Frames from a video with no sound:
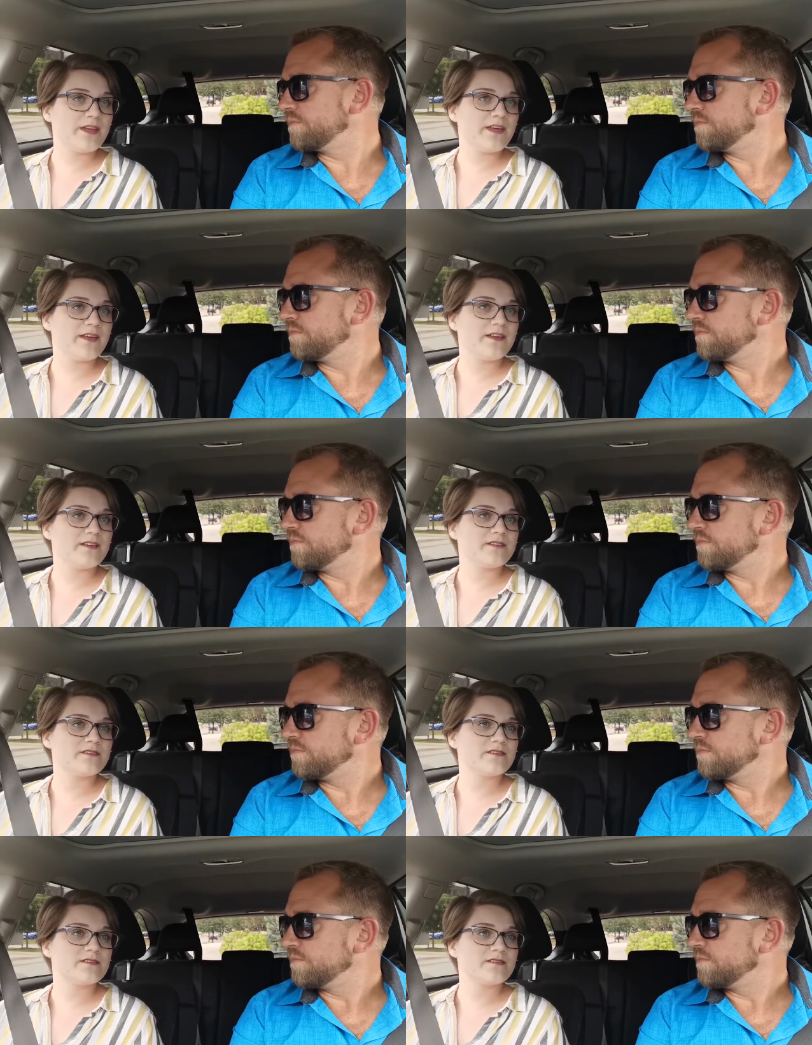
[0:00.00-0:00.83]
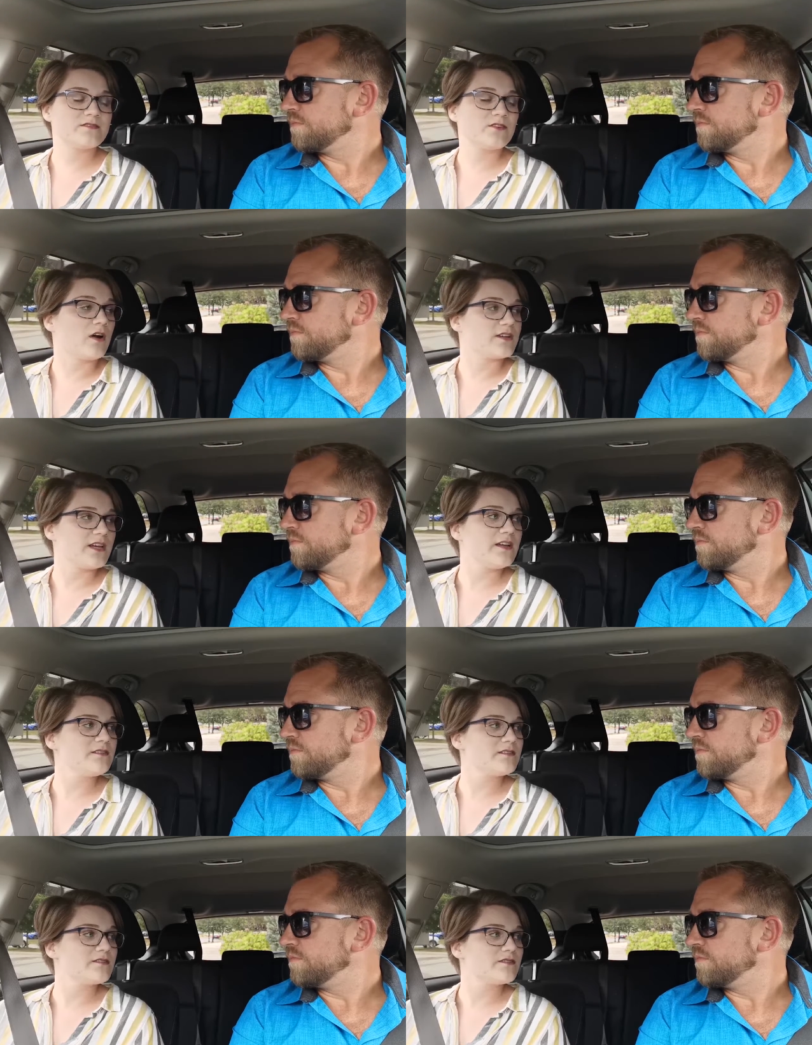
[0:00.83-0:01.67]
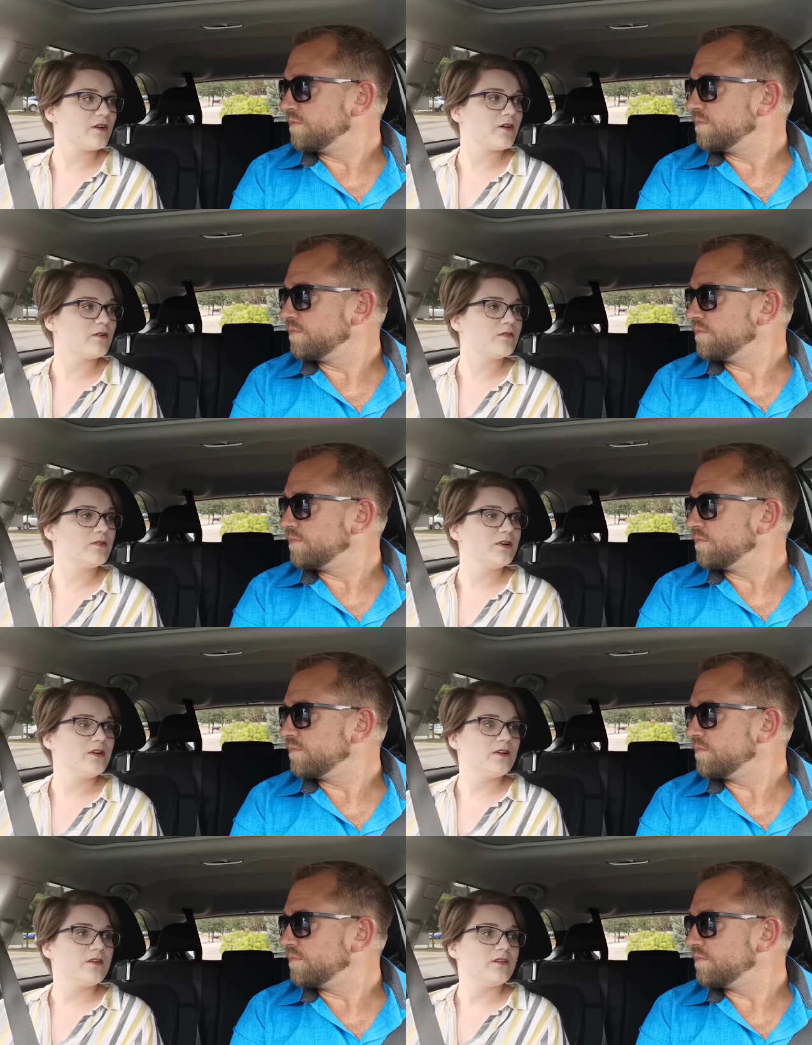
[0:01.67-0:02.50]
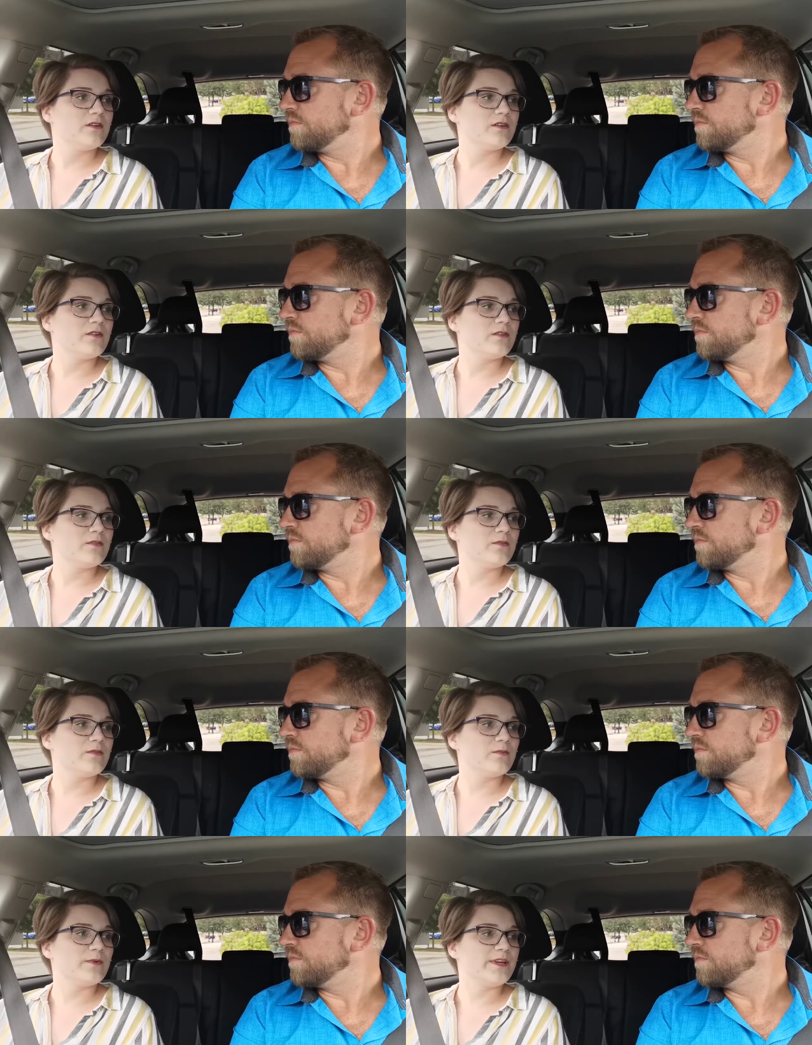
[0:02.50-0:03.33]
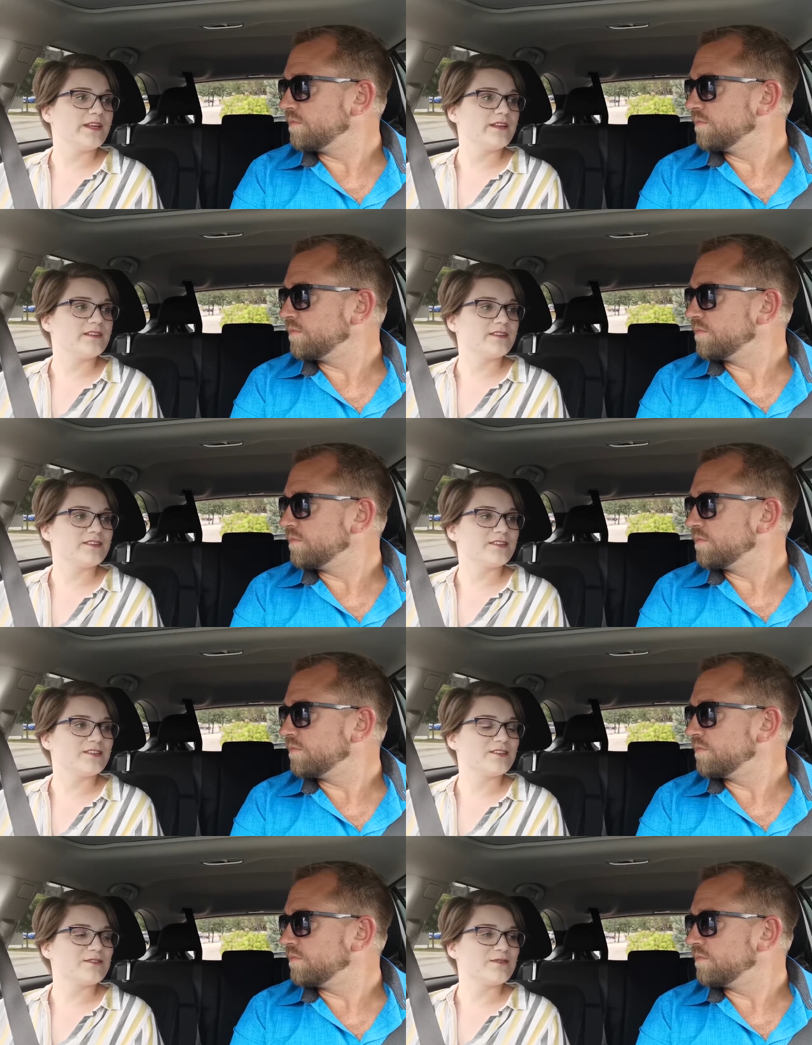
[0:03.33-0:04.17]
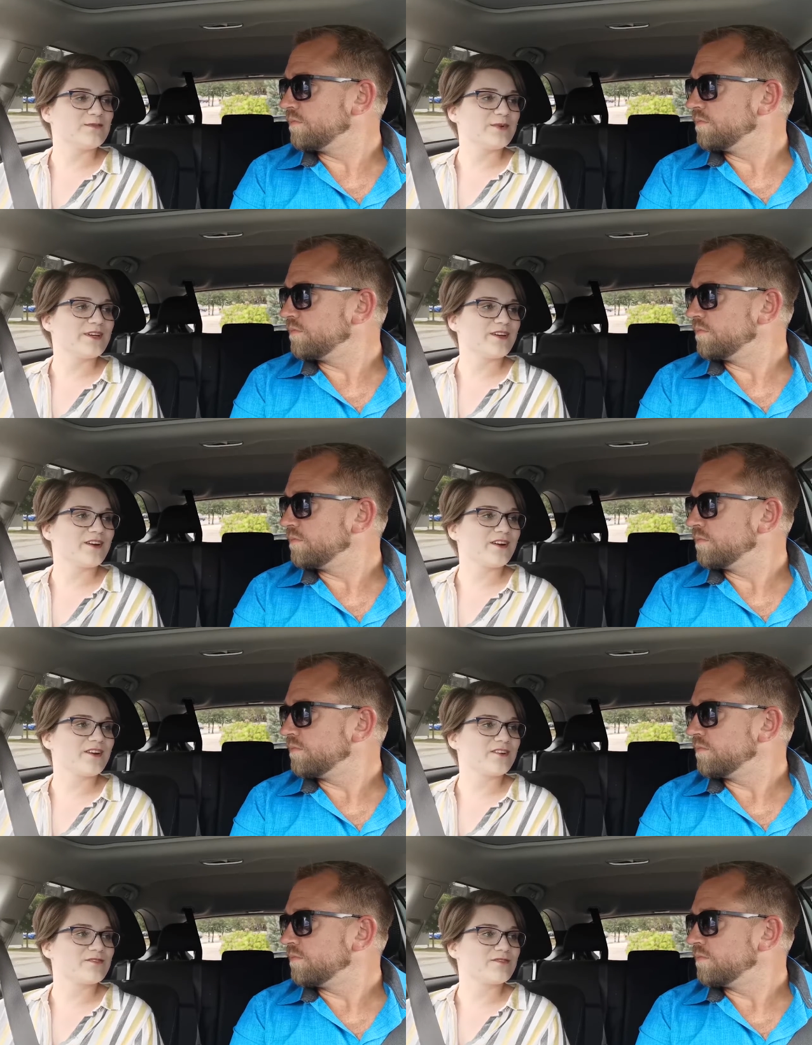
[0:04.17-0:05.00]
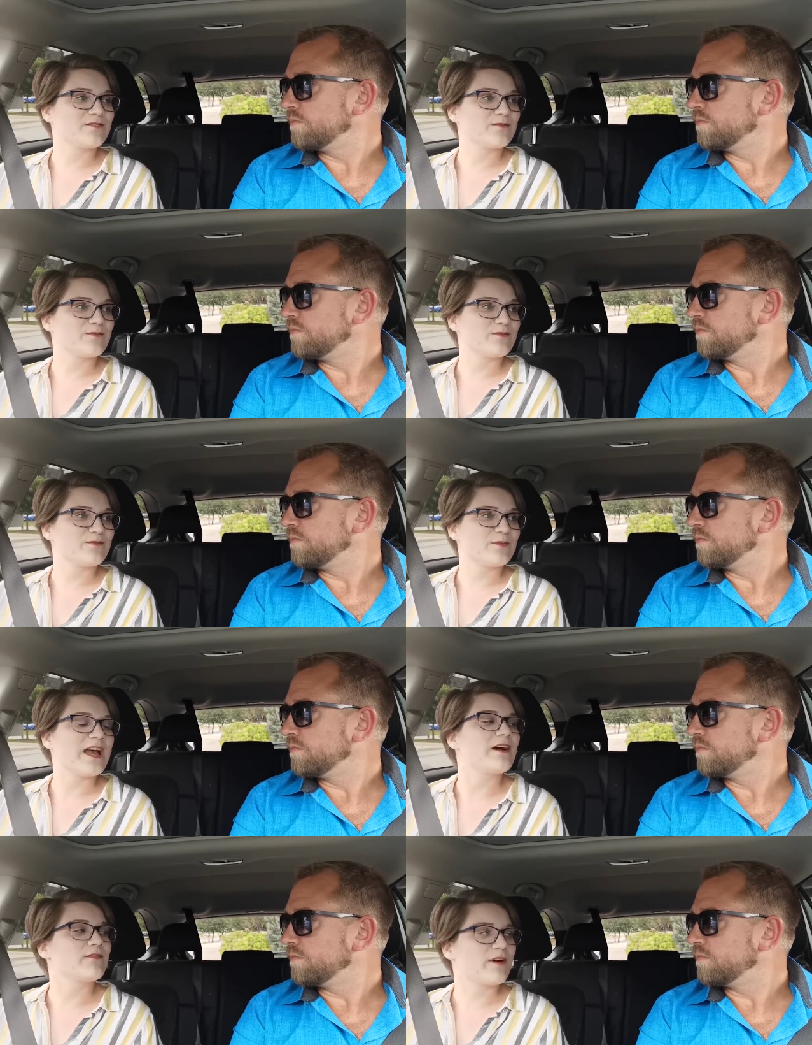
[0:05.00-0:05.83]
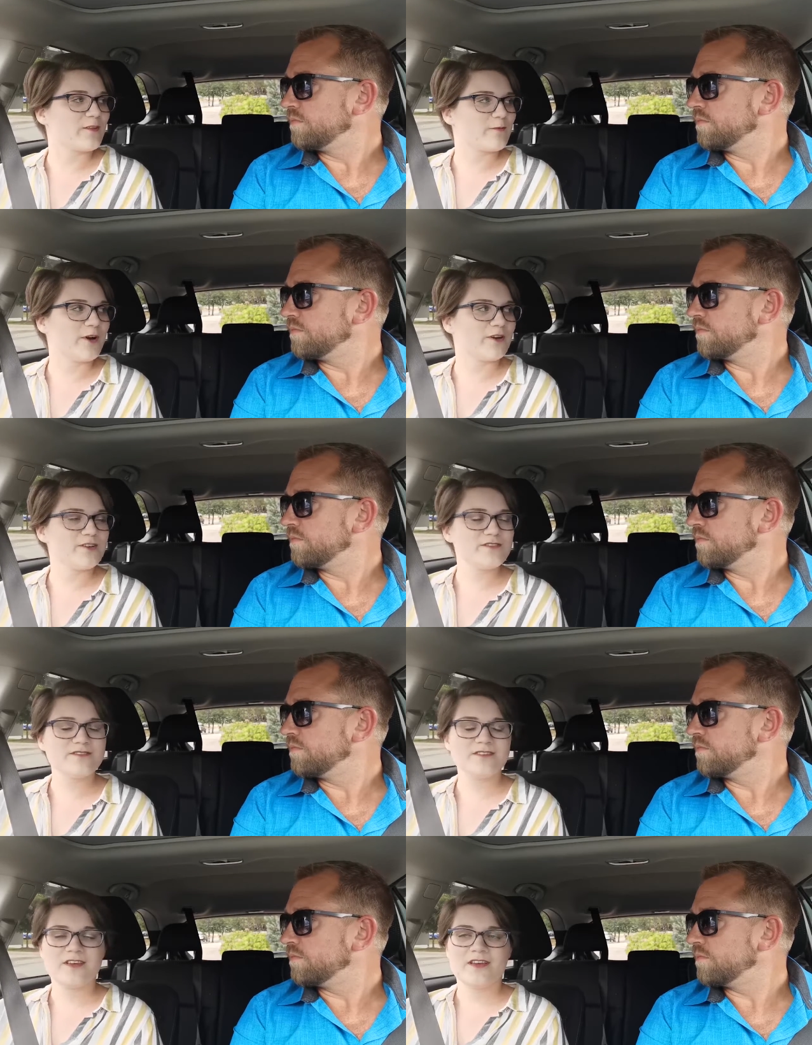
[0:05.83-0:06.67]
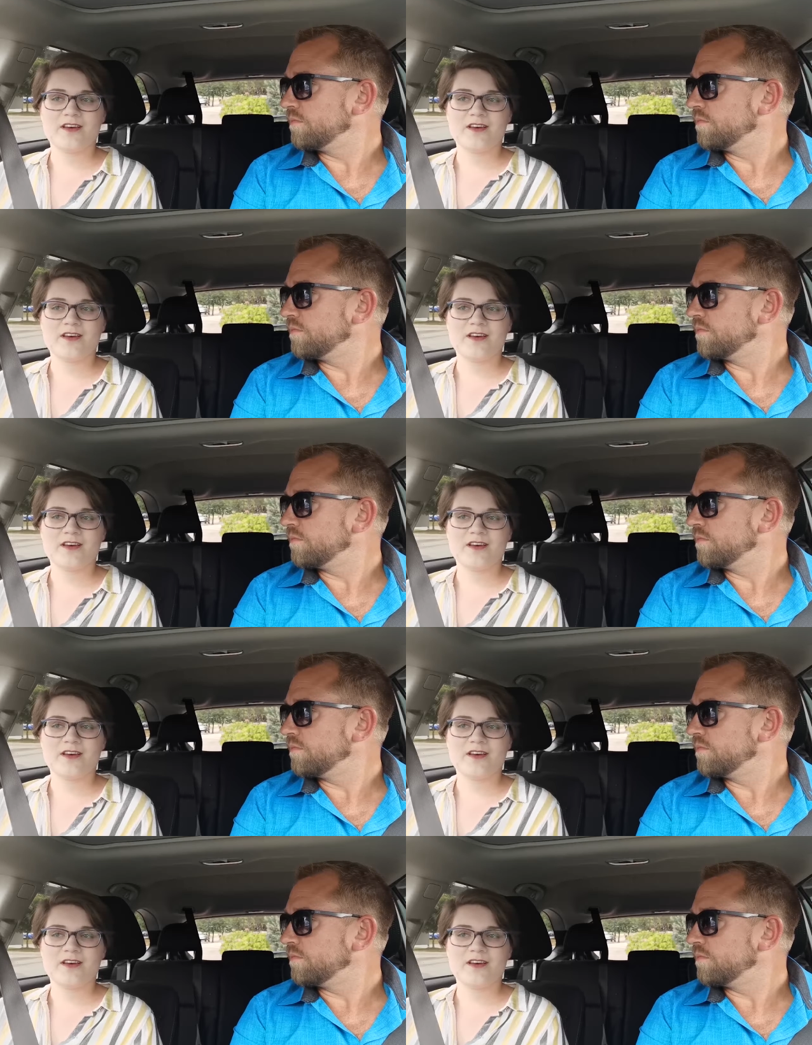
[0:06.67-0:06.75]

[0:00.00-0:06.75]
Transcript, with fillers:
Speaker 1: is content. So we we're we have other partners.